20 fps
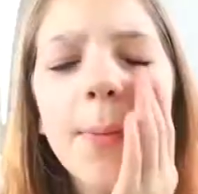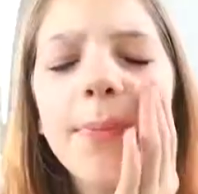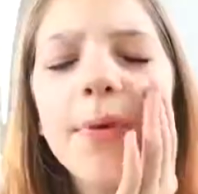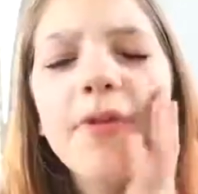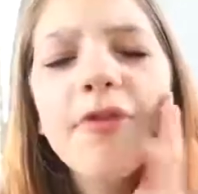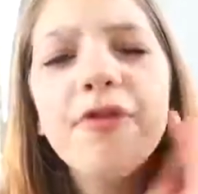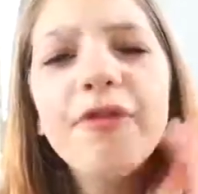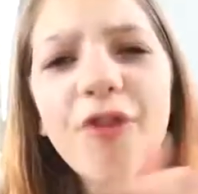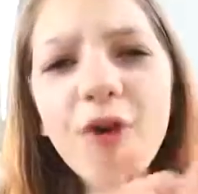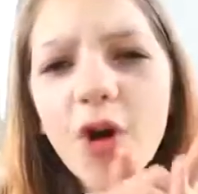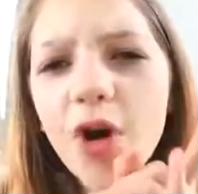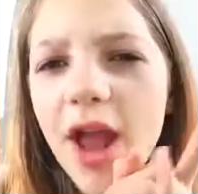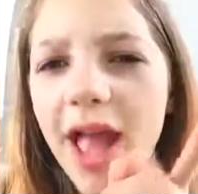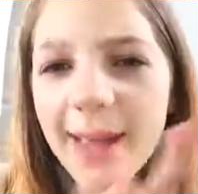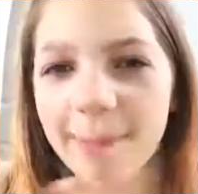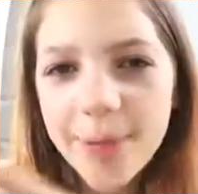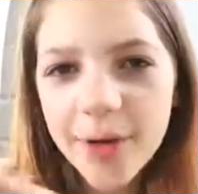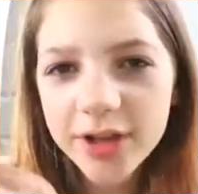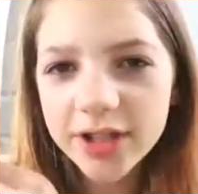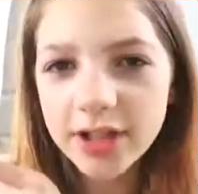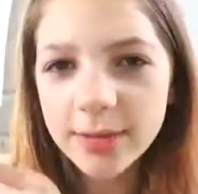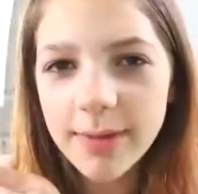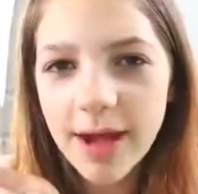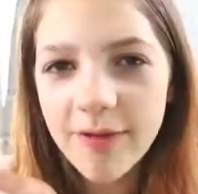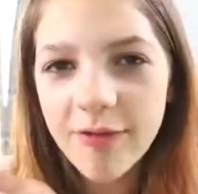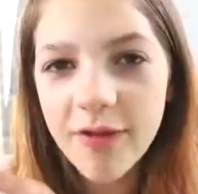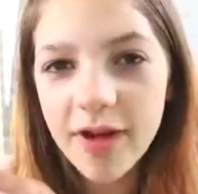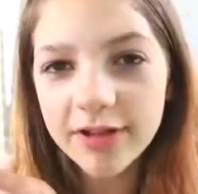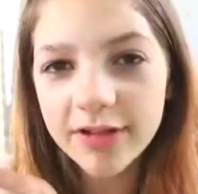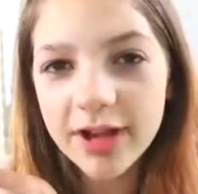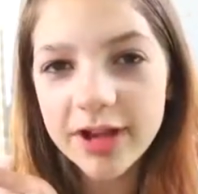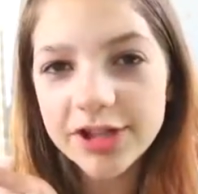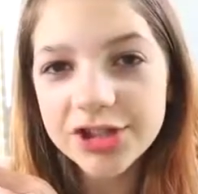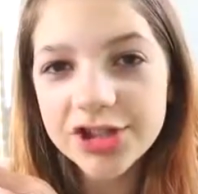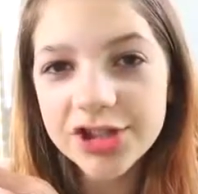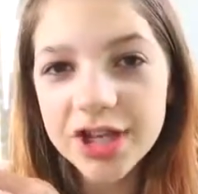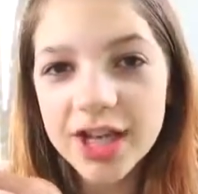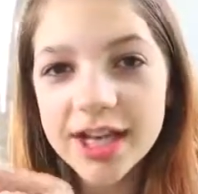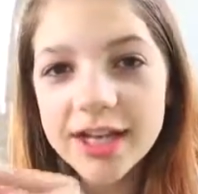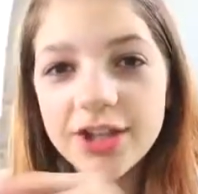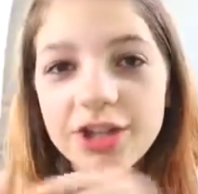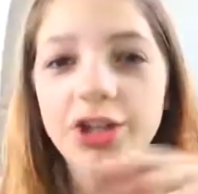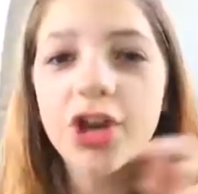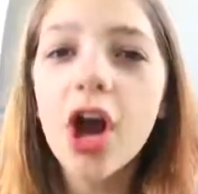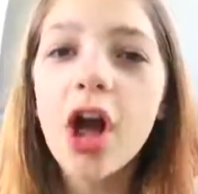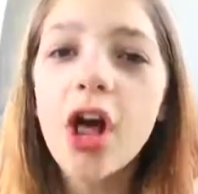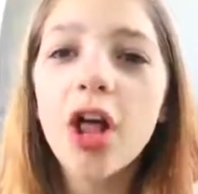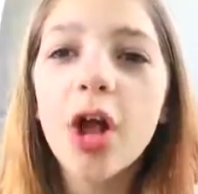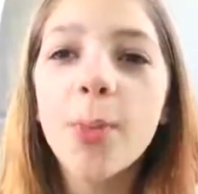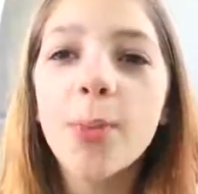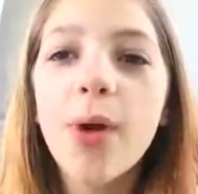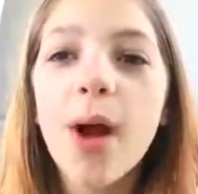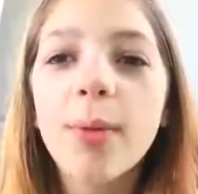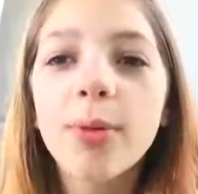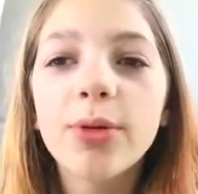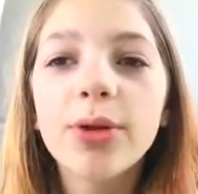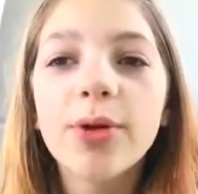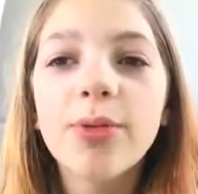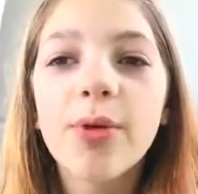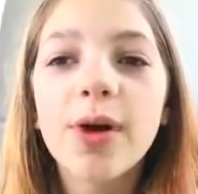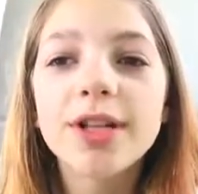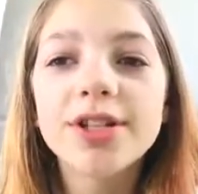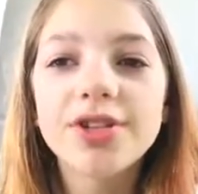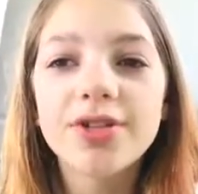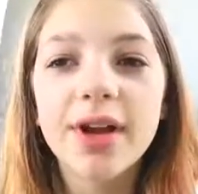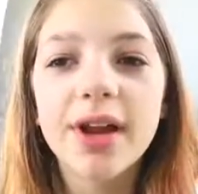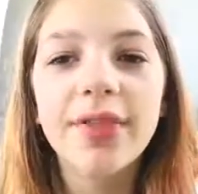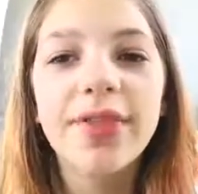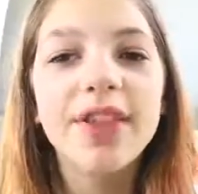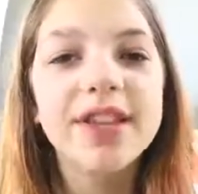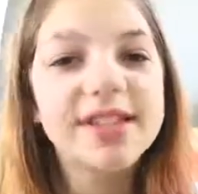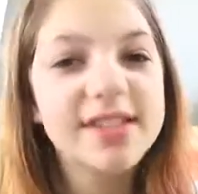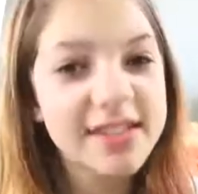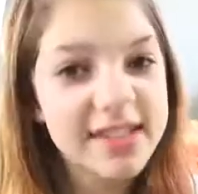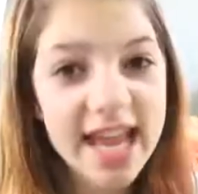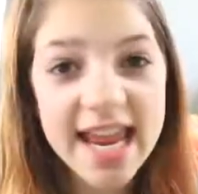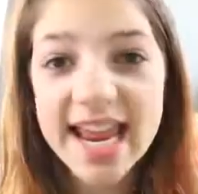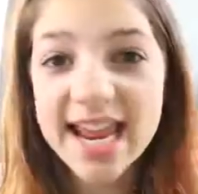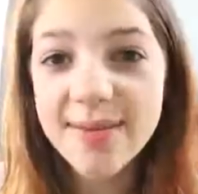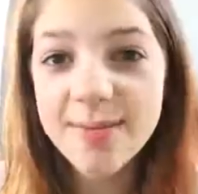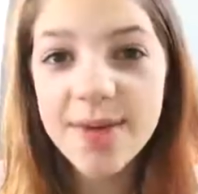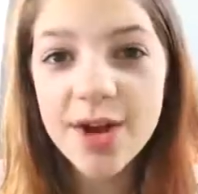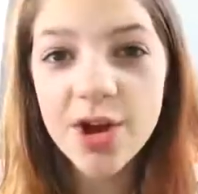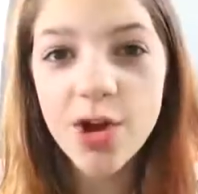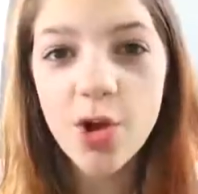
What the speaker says: But before I put on my foundation, y'all are probably wondering the same